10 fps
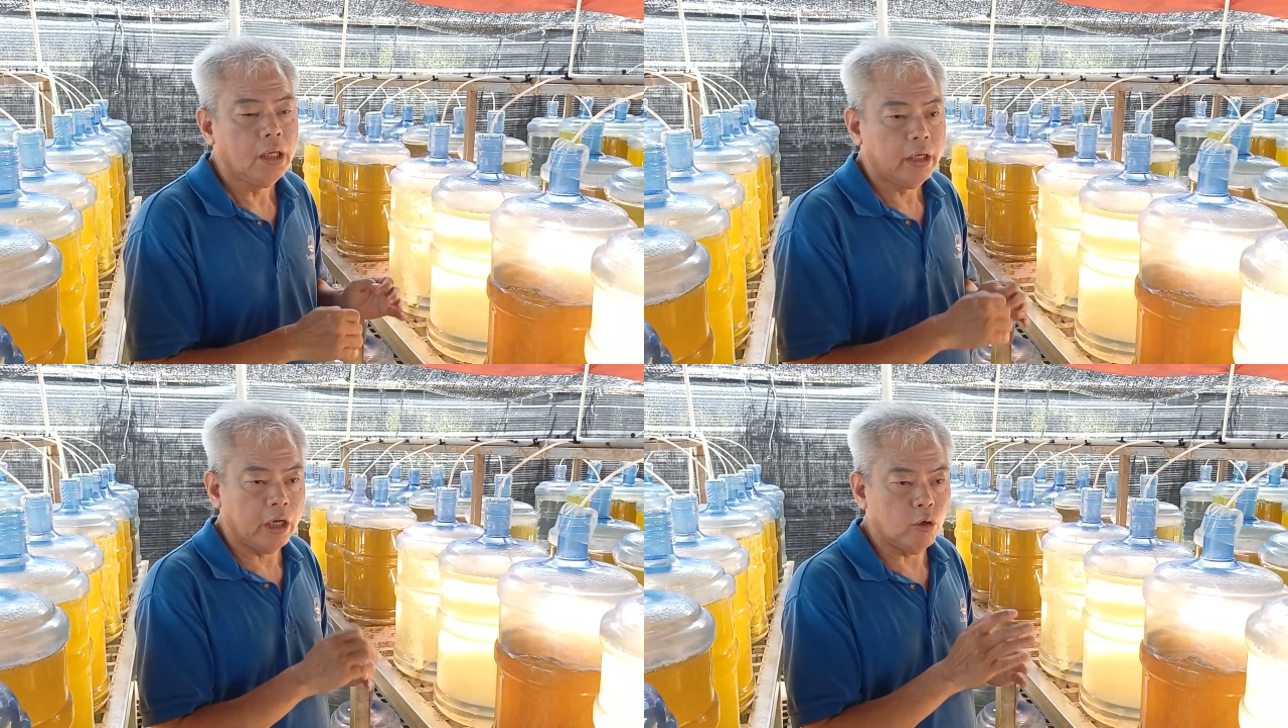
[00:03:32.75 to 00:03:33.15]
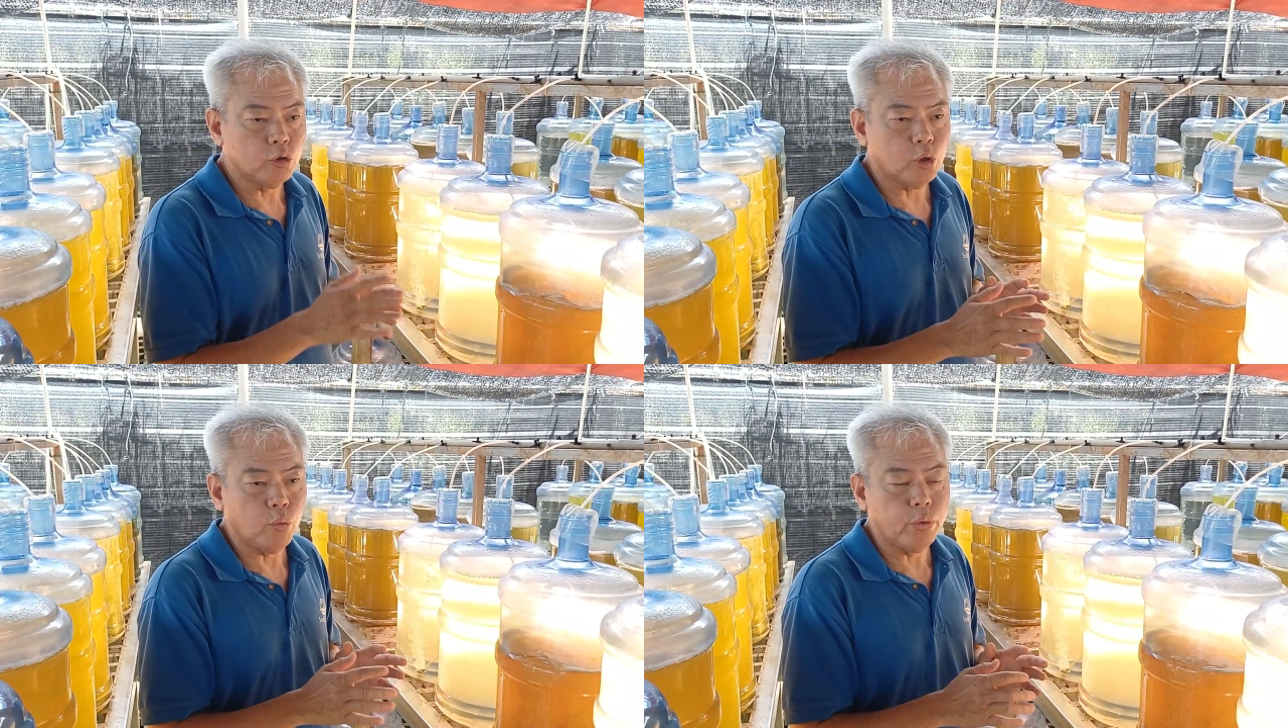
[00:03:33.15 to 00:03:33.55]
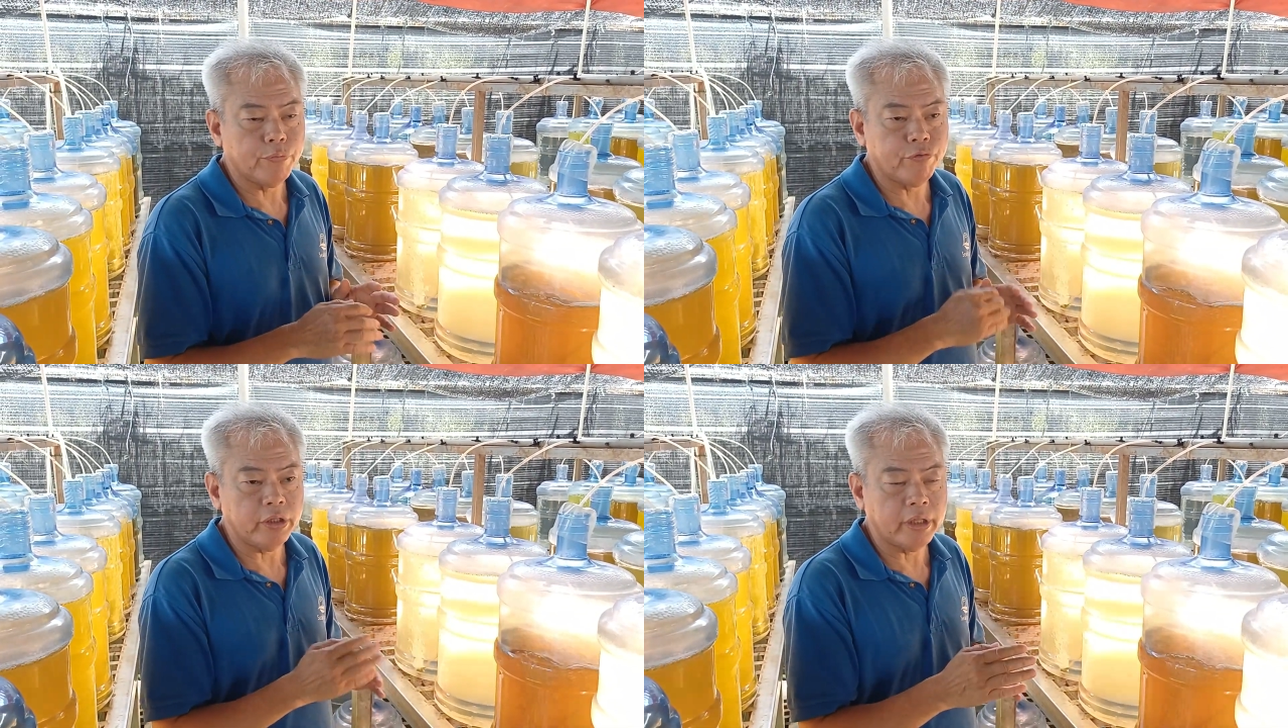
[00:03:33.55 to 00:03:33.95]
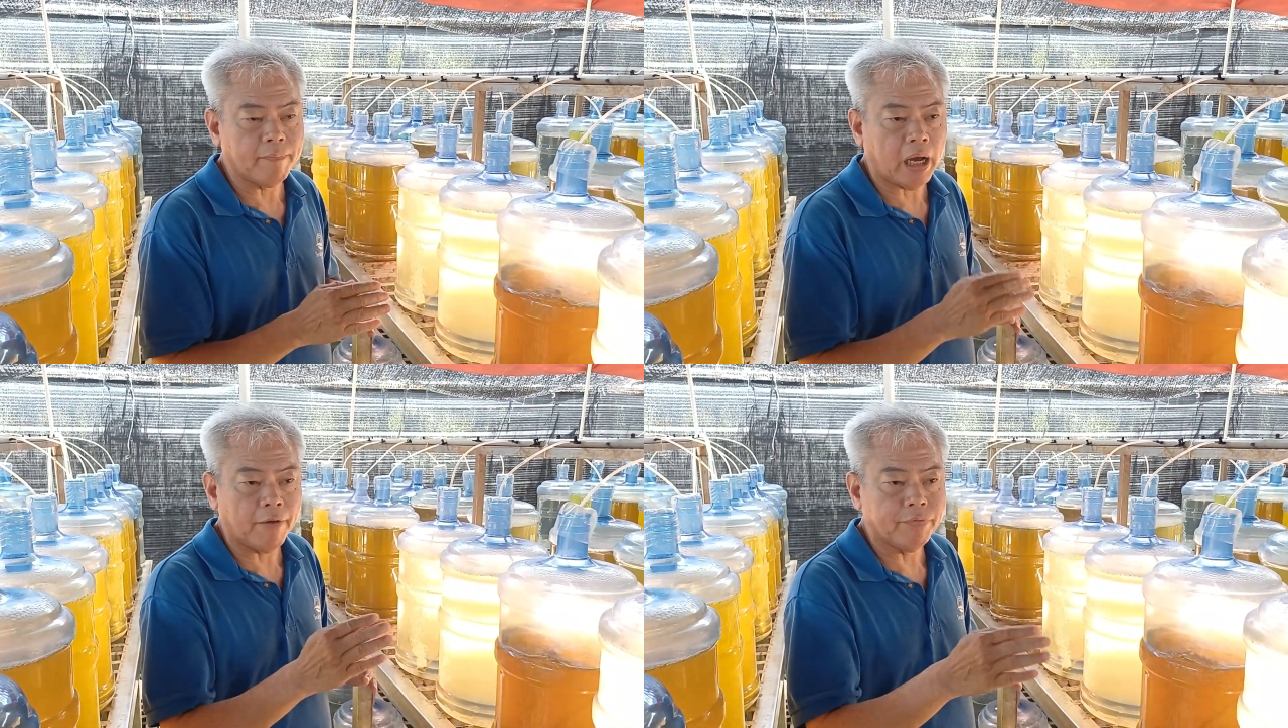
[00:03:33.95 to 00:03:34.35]
Then also we feed
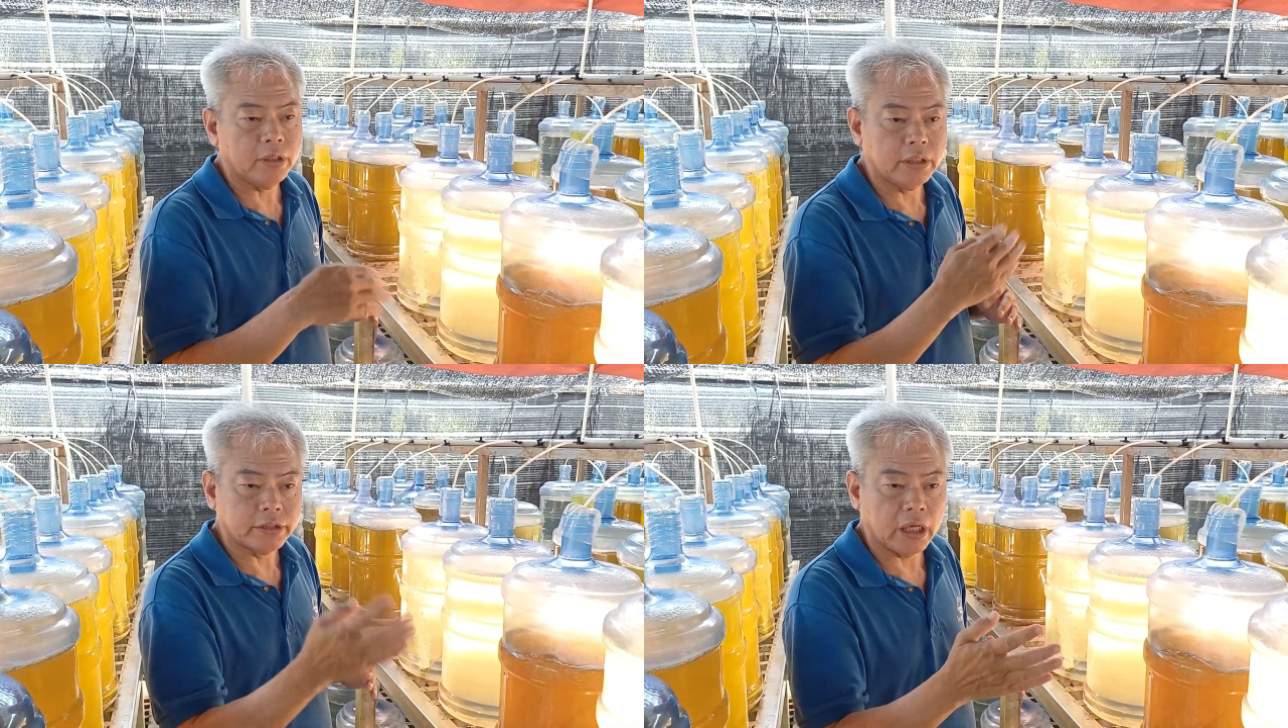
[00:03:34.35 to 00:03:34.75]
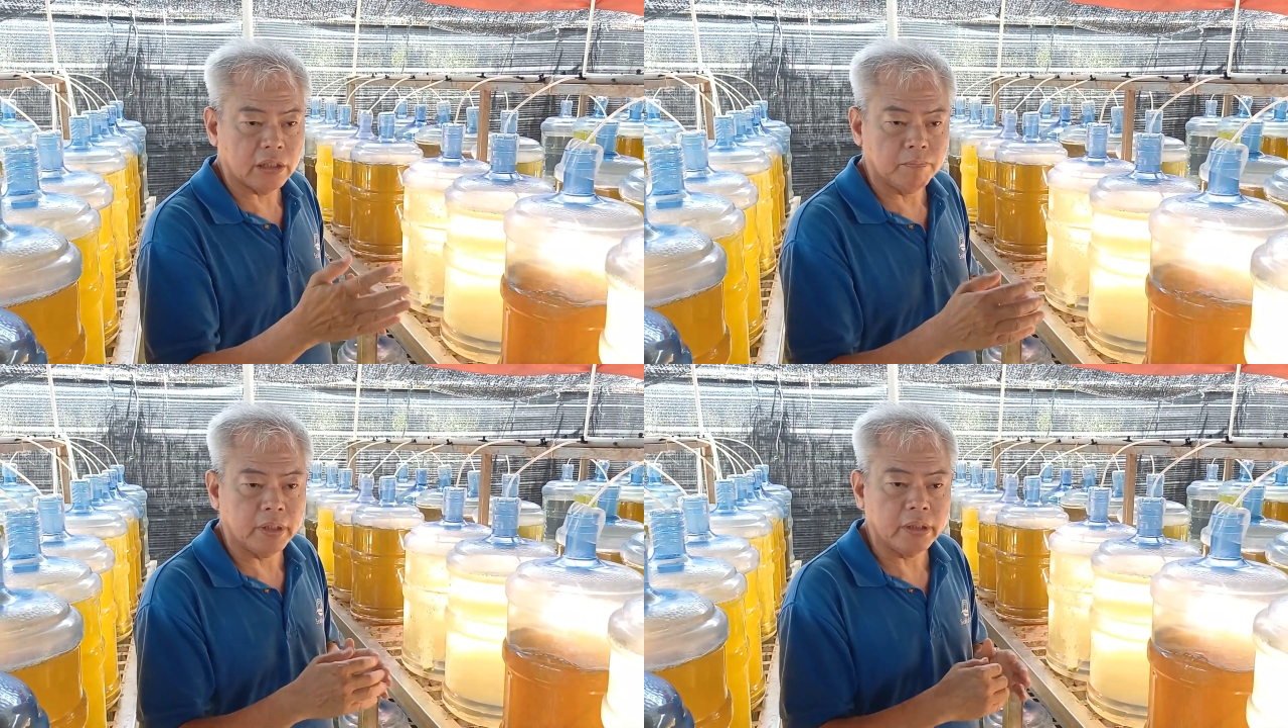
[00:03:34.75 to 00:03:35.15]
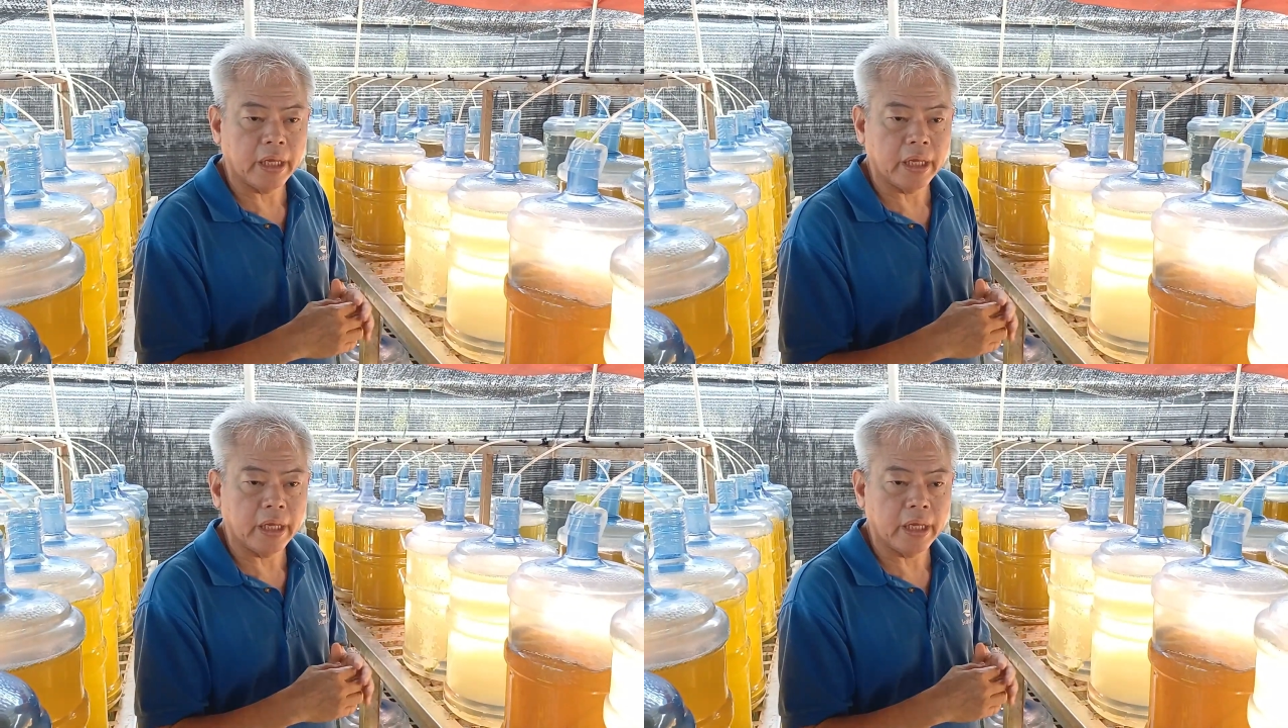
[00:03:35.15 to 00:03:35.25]
them after the settlement,